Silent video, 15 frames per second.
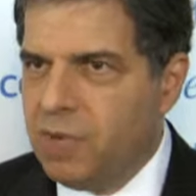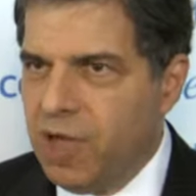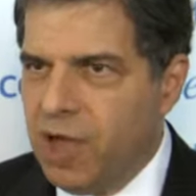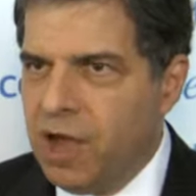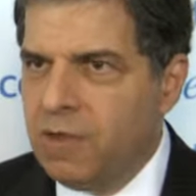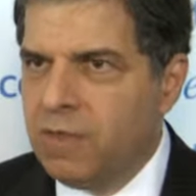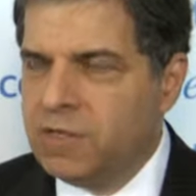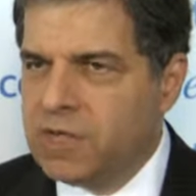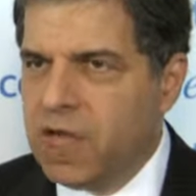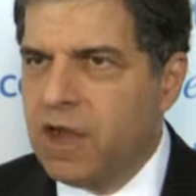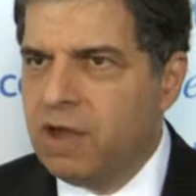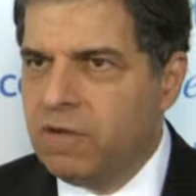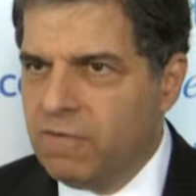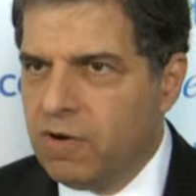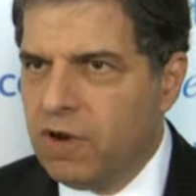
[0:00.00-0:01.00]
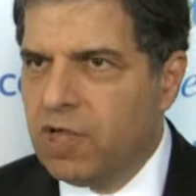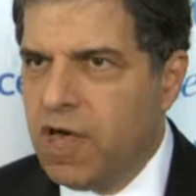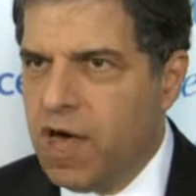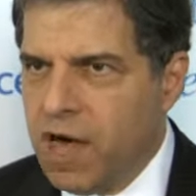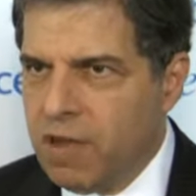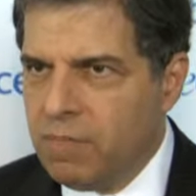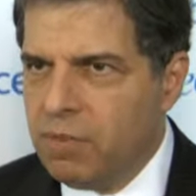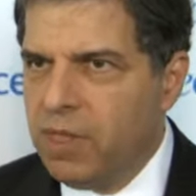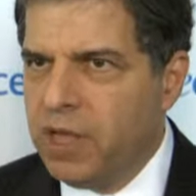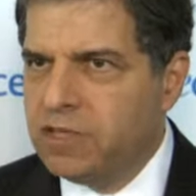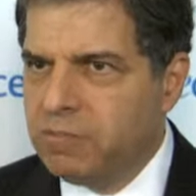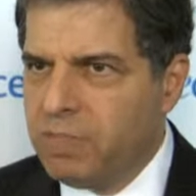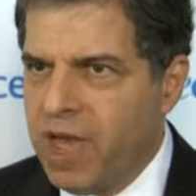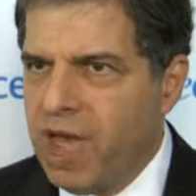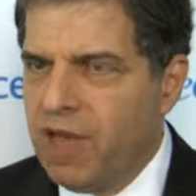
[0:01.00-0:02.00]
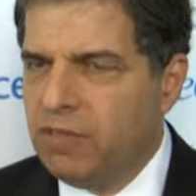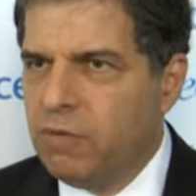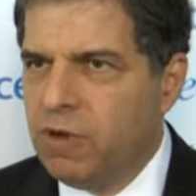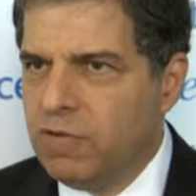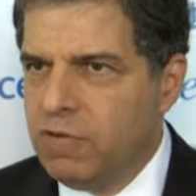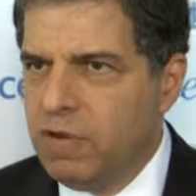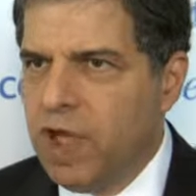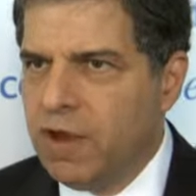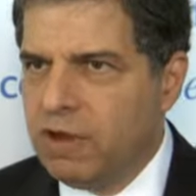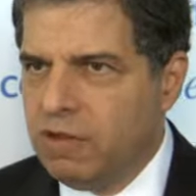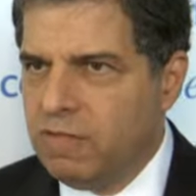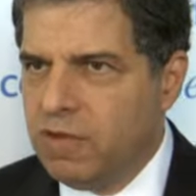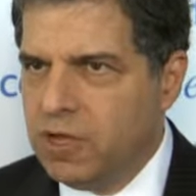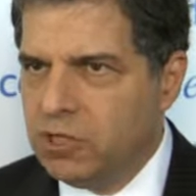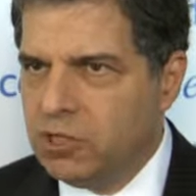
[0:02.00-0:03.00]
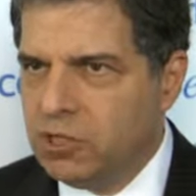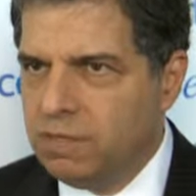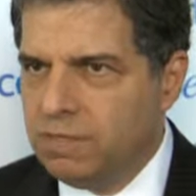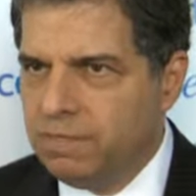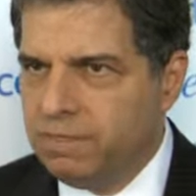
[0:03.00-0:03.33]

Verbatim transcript: behind this kind of very complex pathway for activation.